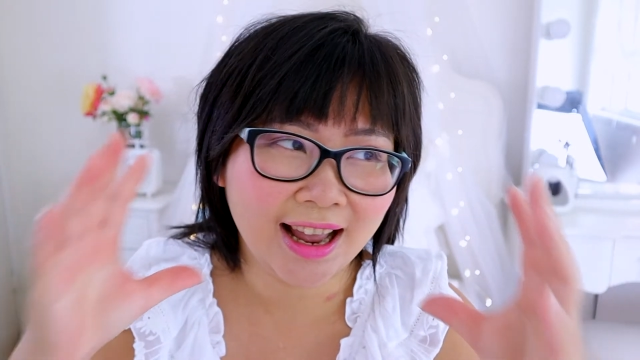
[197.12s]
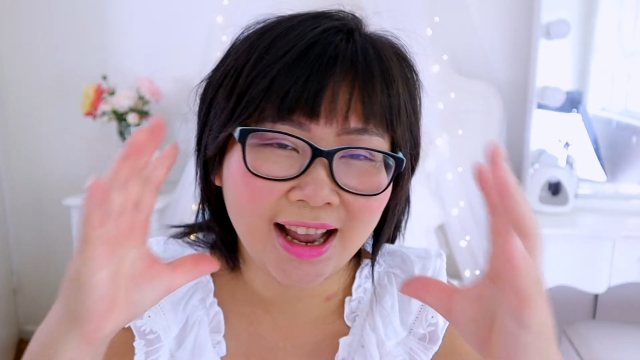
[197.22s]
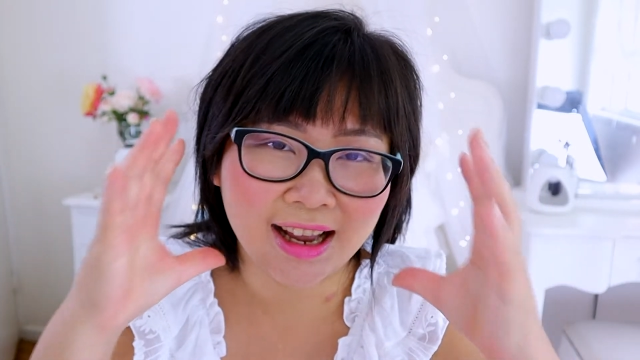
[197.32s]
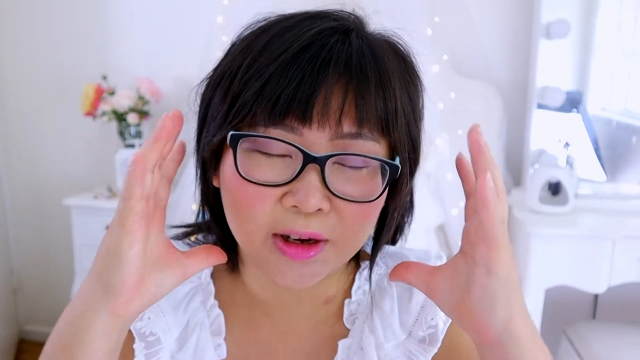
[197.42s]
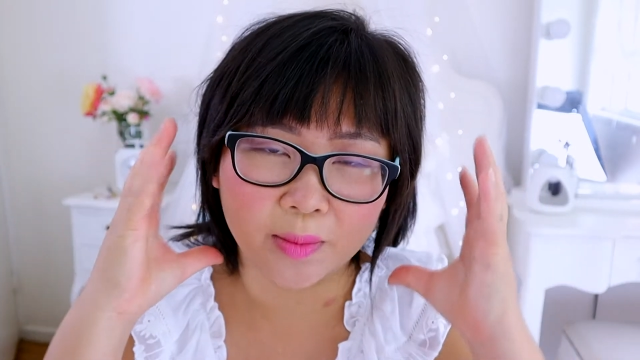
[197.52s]

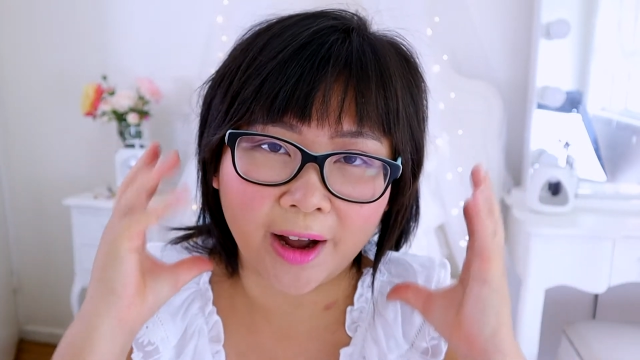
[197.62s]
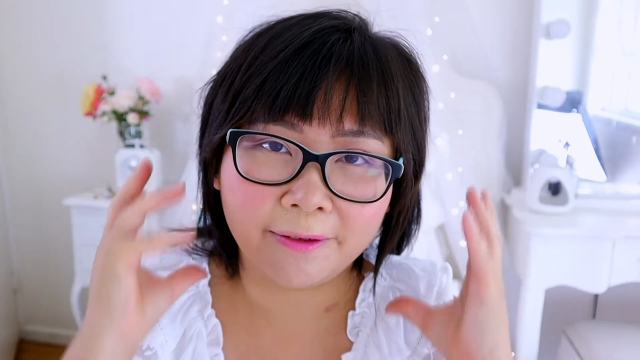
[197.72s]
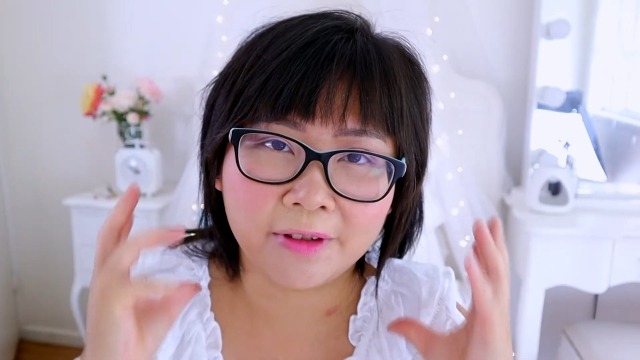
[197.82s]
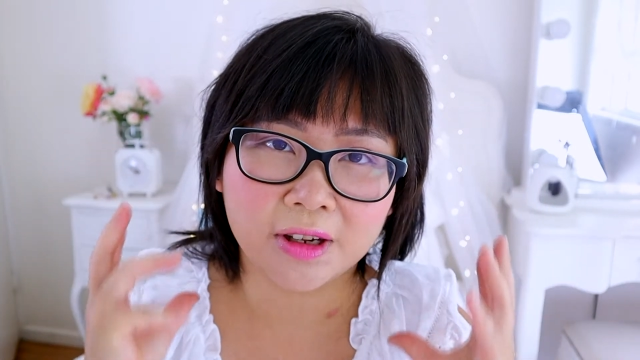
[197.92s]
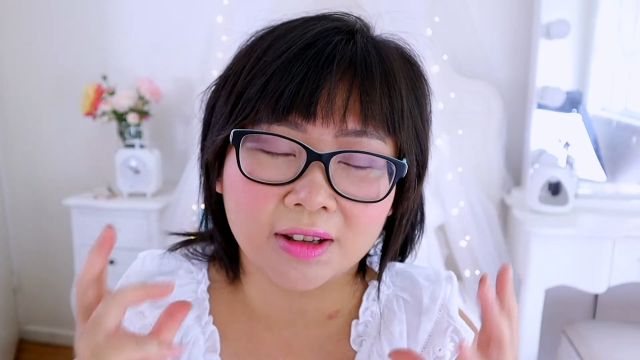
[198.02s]
and you might
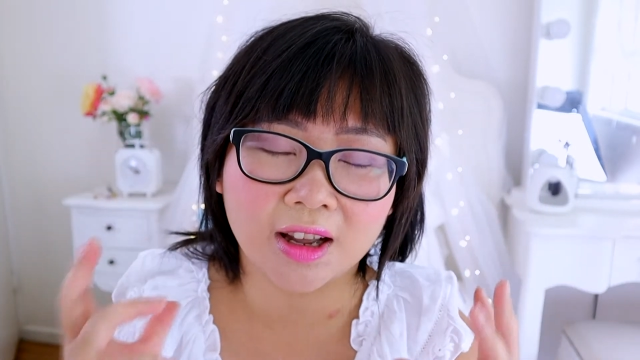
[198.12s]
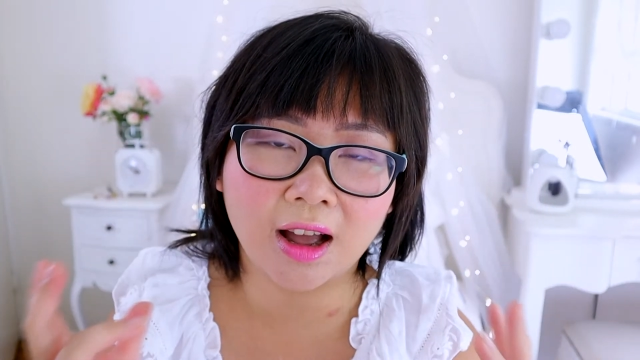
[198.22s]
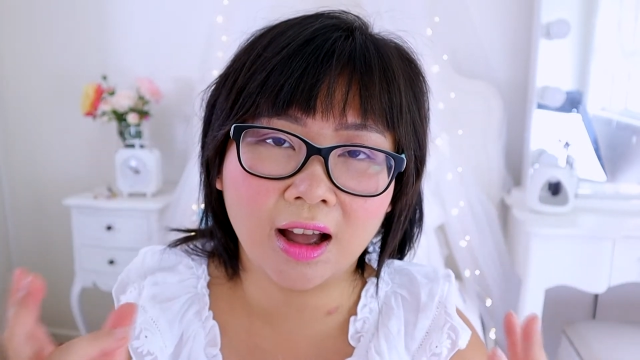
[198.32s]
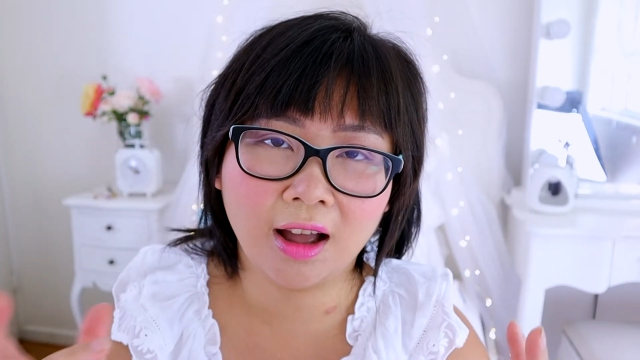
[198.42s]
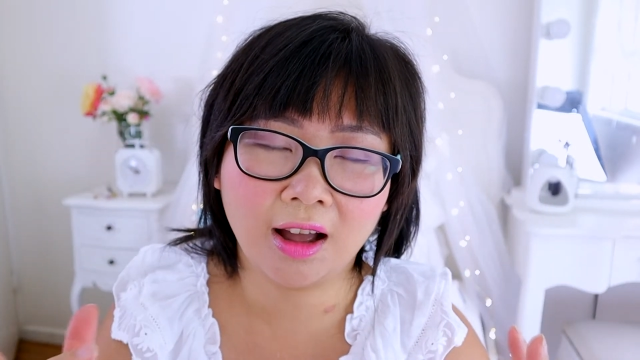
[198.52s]
feel
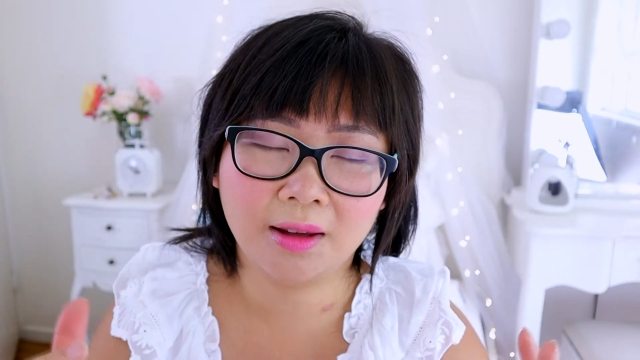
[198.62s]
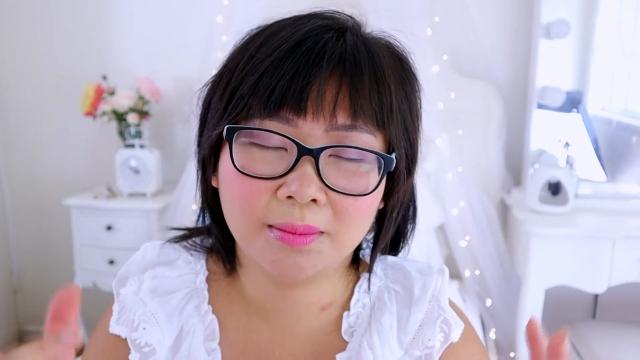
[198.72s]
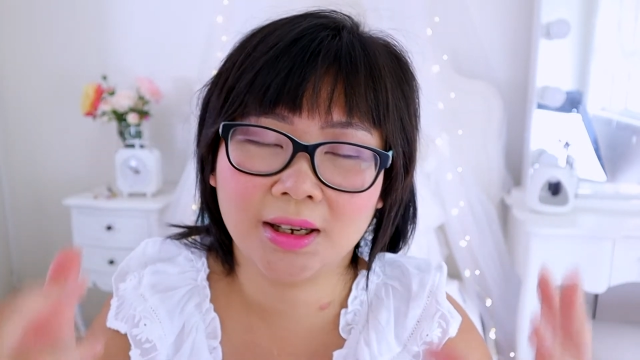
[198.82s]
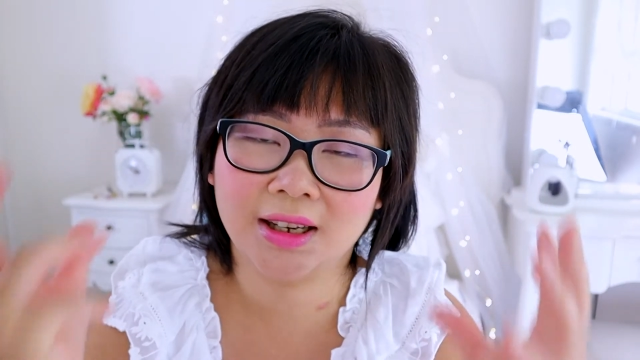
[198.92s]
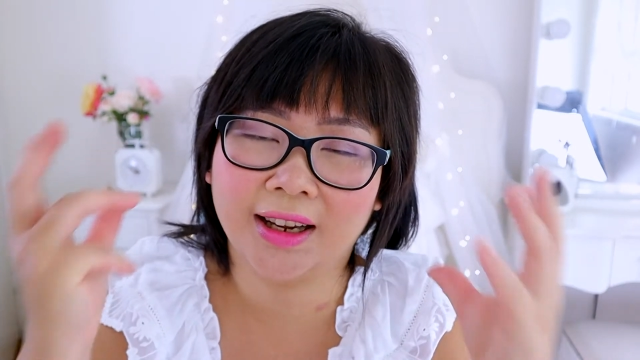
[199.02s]

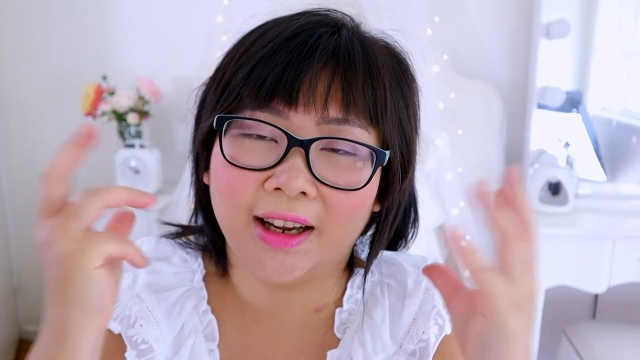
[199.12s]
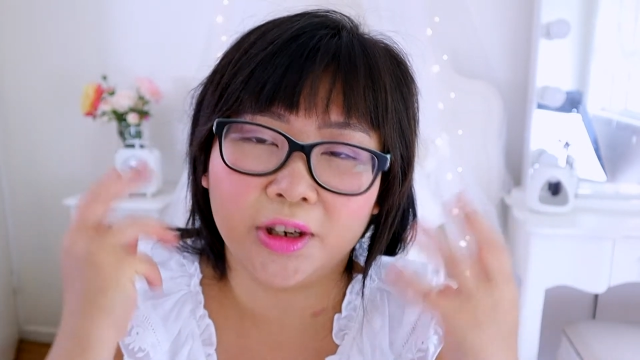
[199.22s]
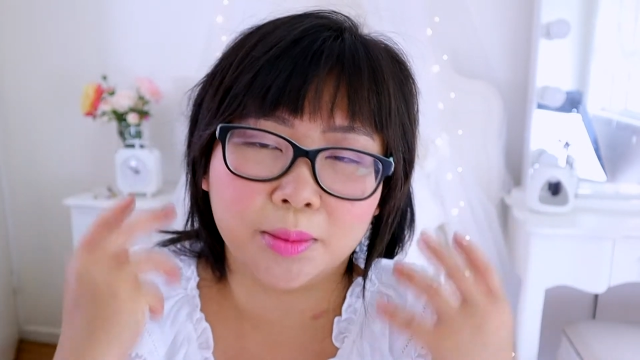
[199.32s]
calm and you